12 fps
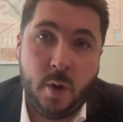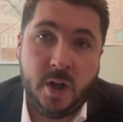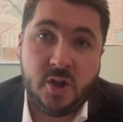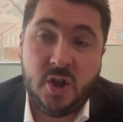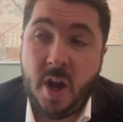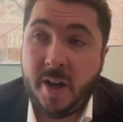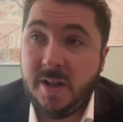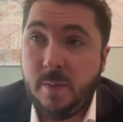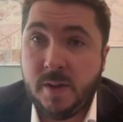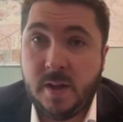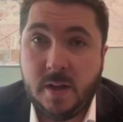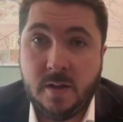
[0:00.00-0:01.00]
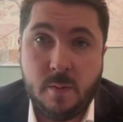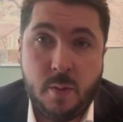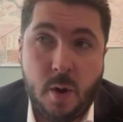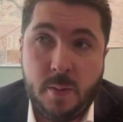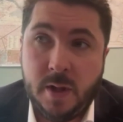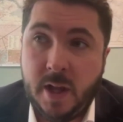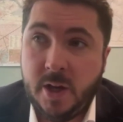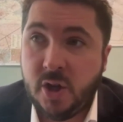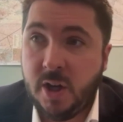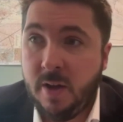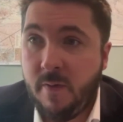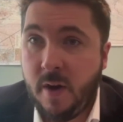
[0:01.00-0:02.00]
in which 90% of the
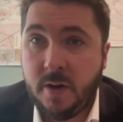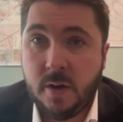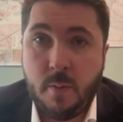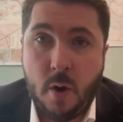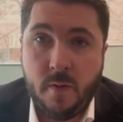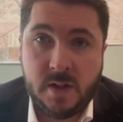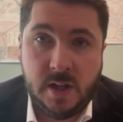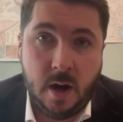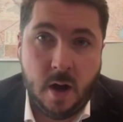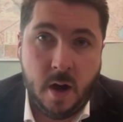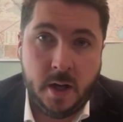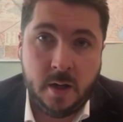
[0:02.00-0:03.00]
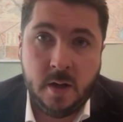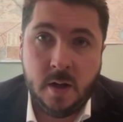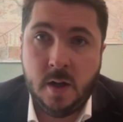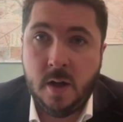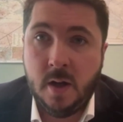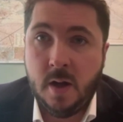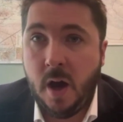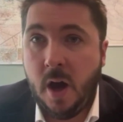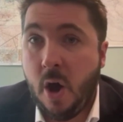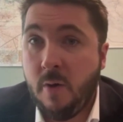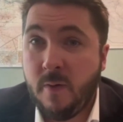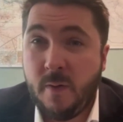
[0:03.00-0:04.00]
population live under the poverty line.
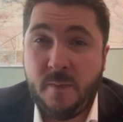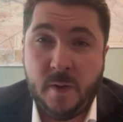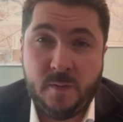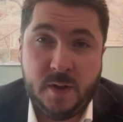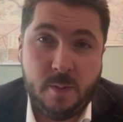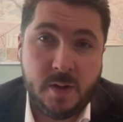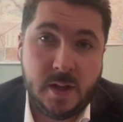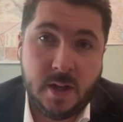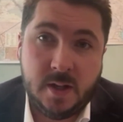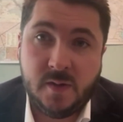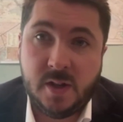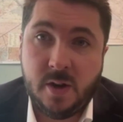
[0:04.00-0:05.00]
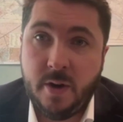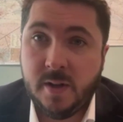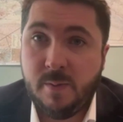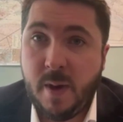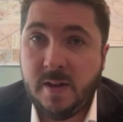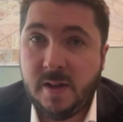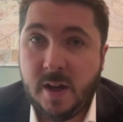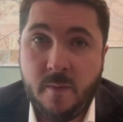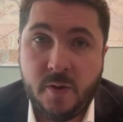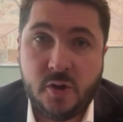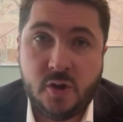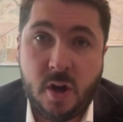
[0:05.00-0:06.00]
Over 50% of Syria's
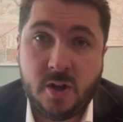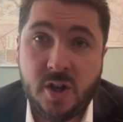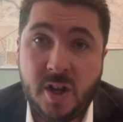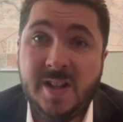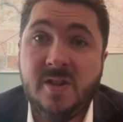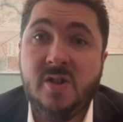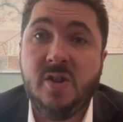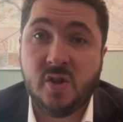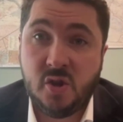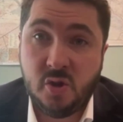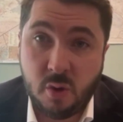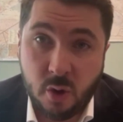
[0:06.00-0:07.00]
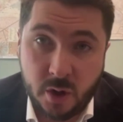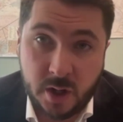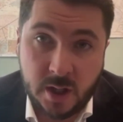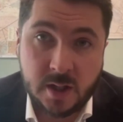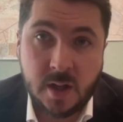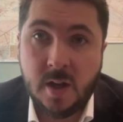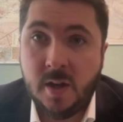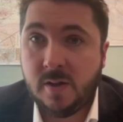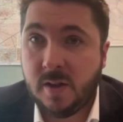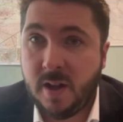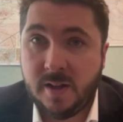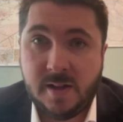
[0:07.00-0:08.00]
basic infrastructure is destroyed.
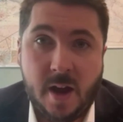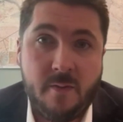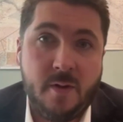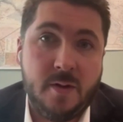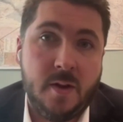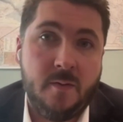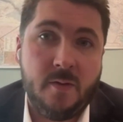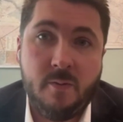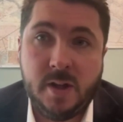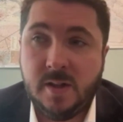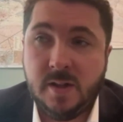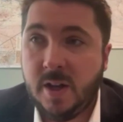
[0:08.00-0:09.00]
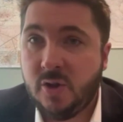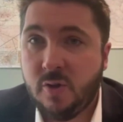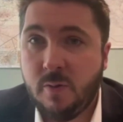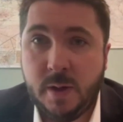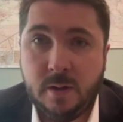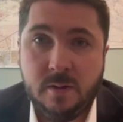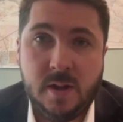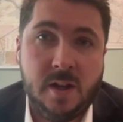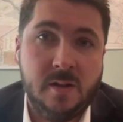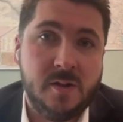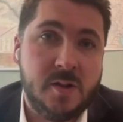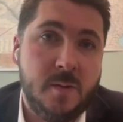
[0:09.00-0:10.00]
So that's everything from residential
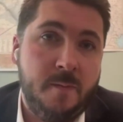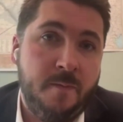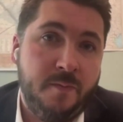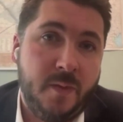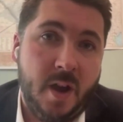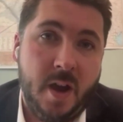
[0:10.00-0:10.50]
buildings,